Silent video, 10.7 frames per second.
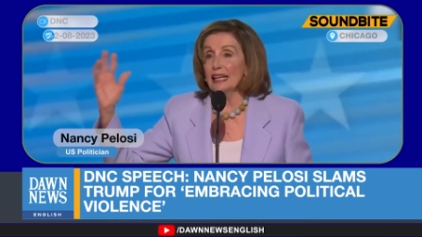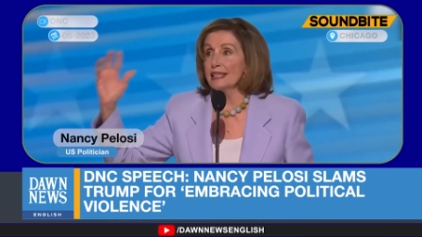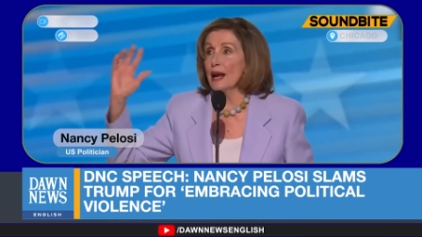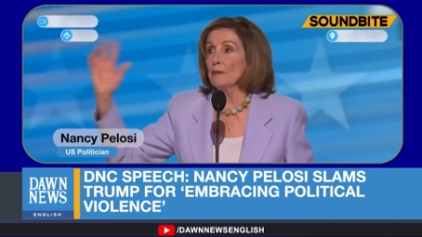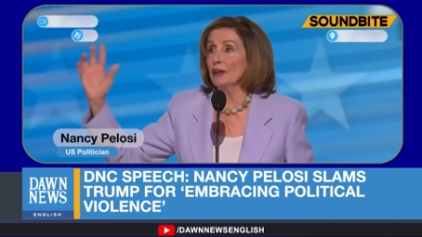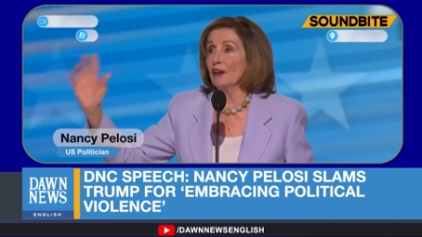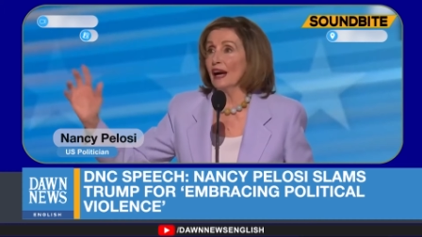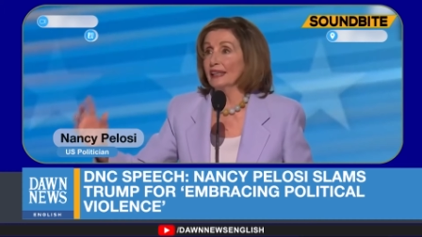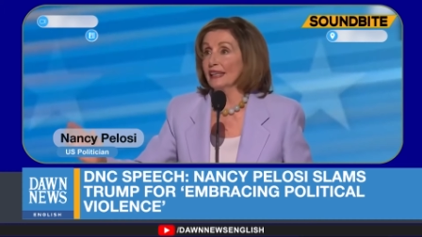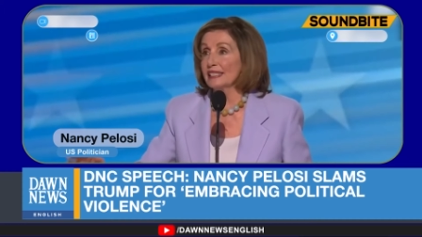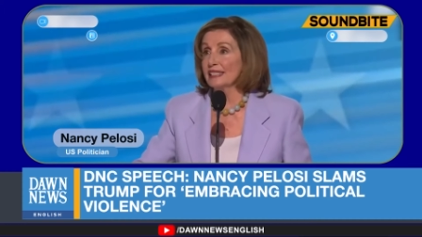a
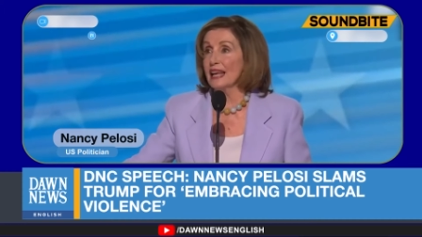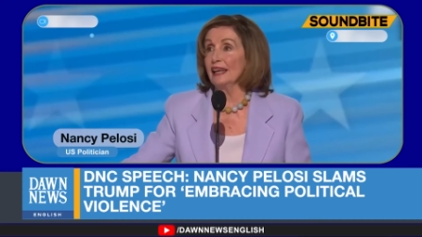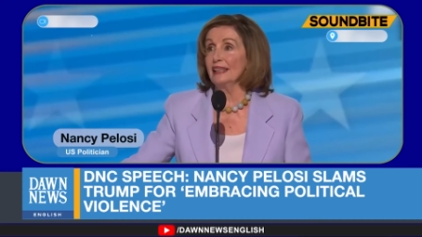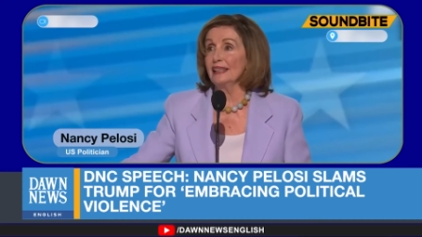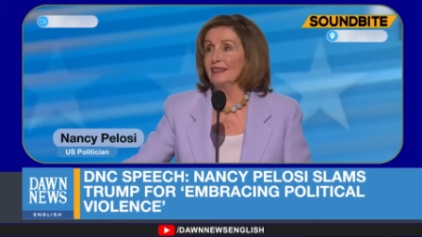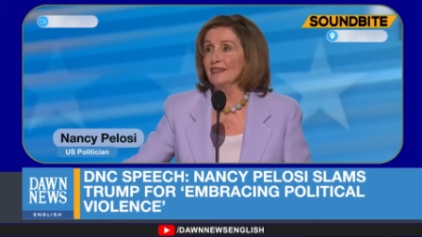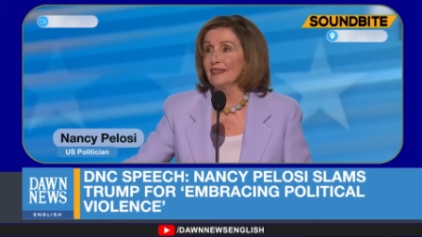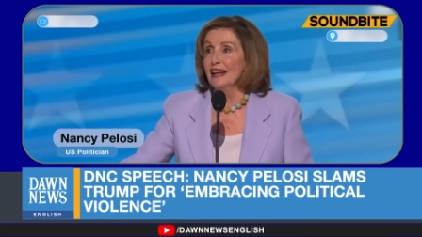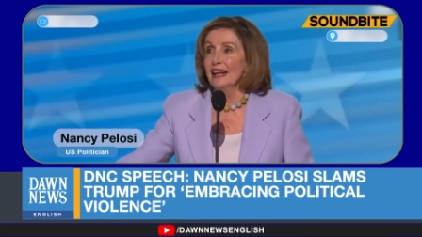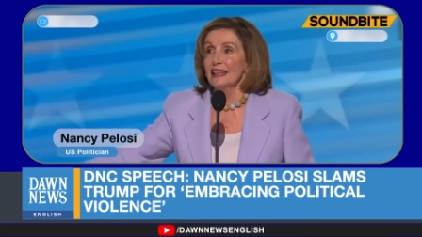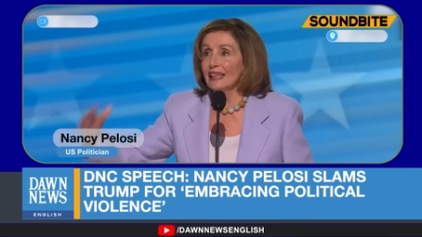Democratic Senate,
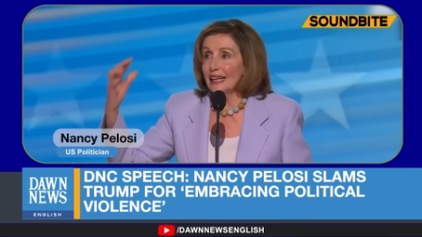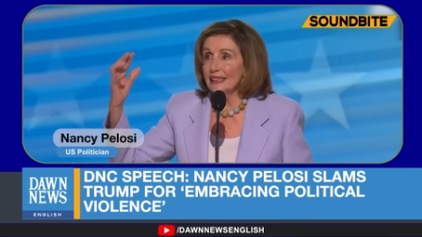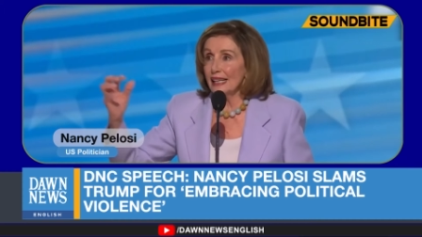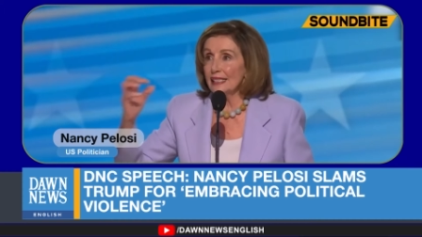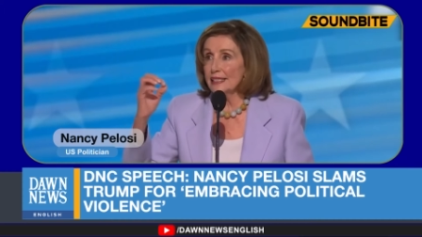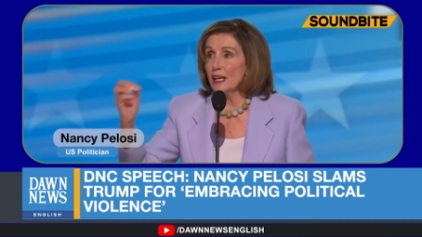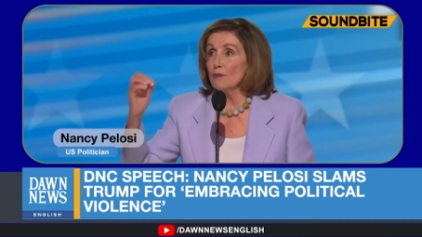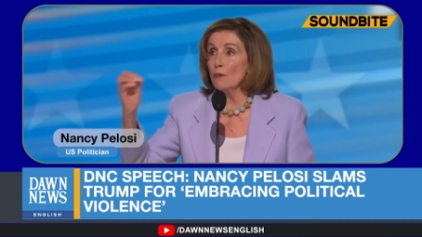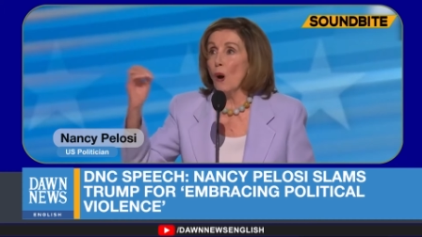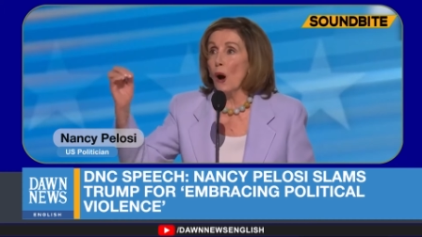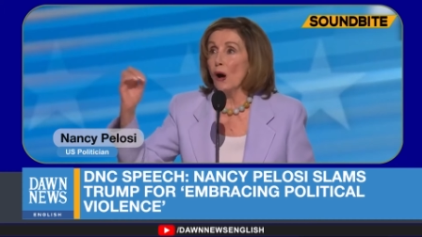electing
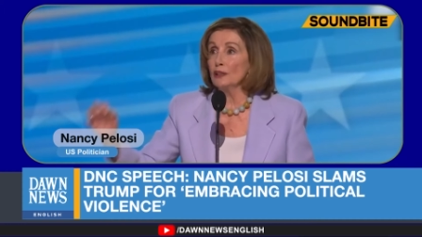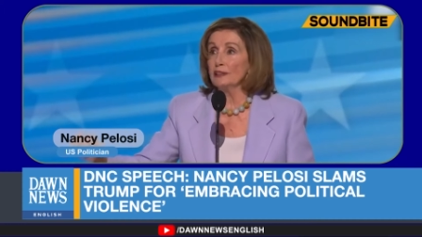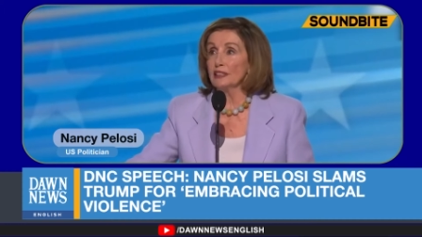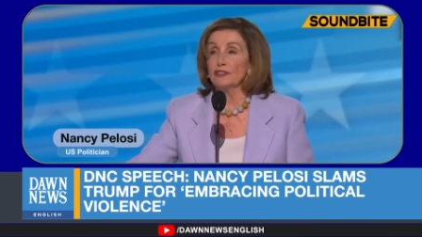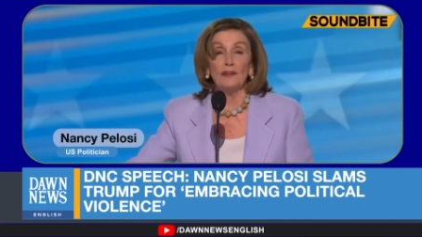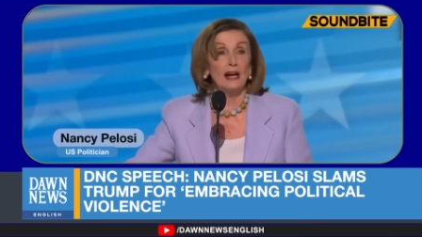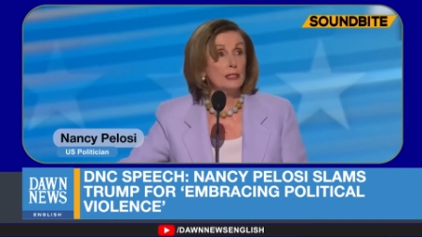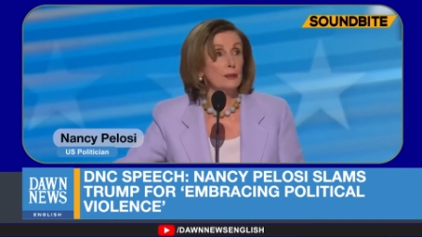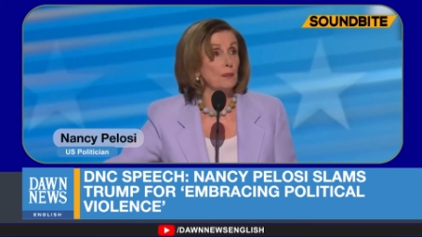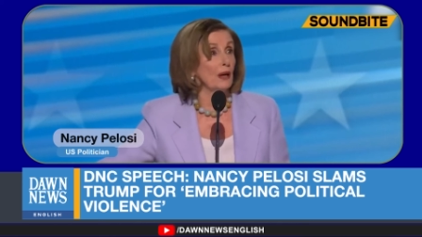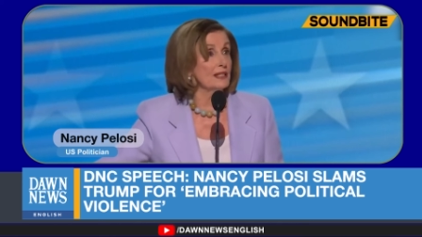Tim Walz as Vice
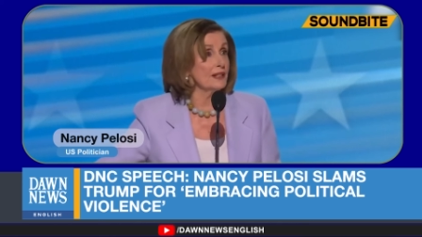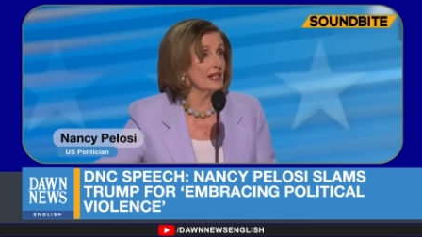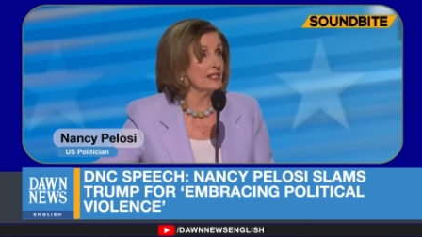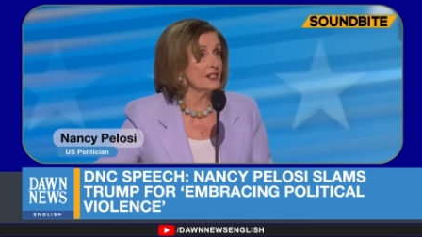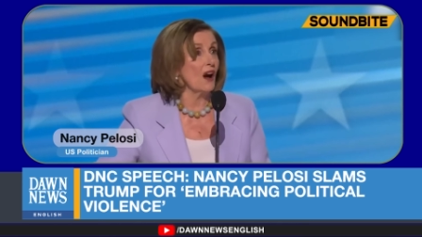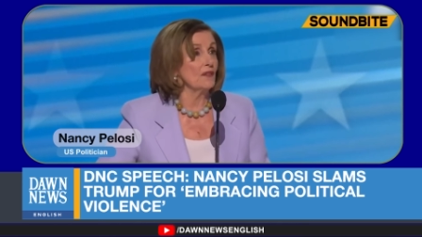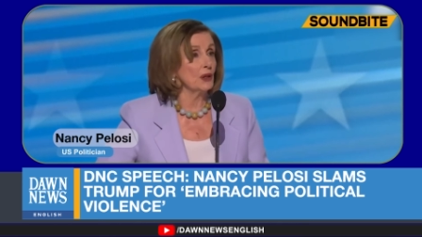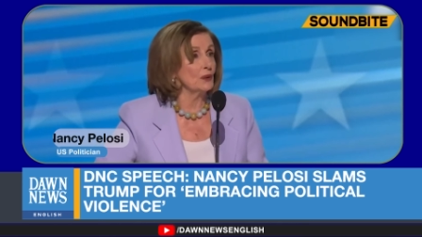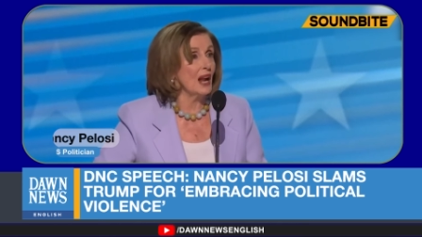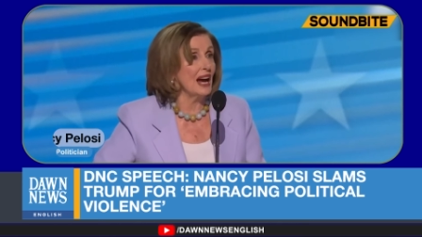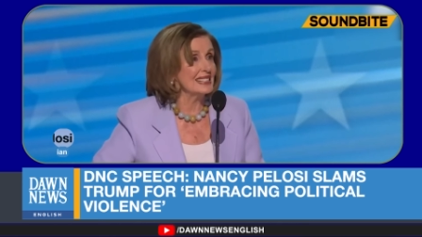President of the
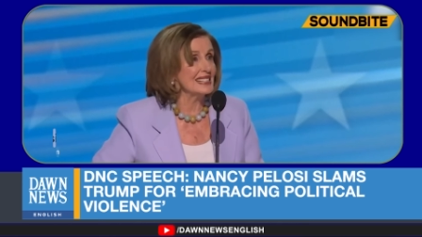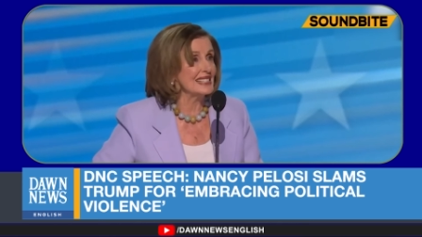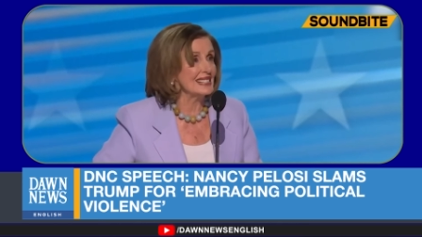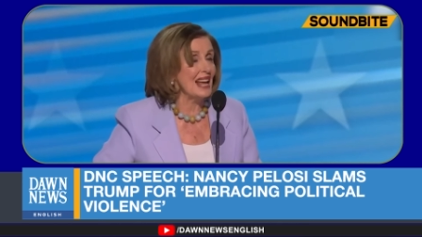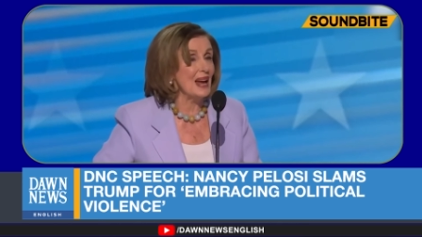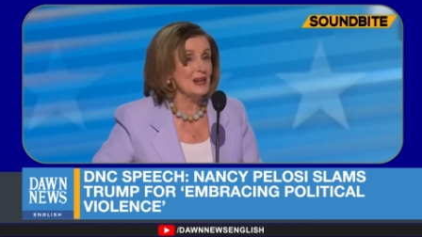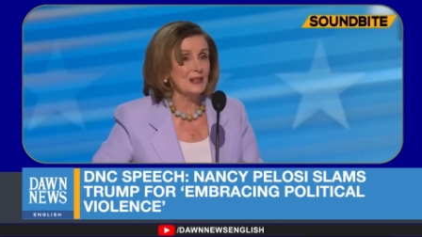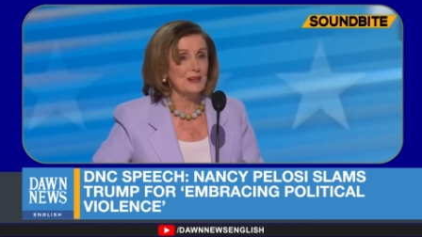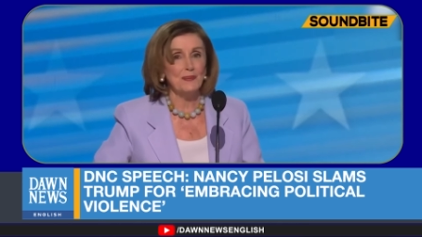United States,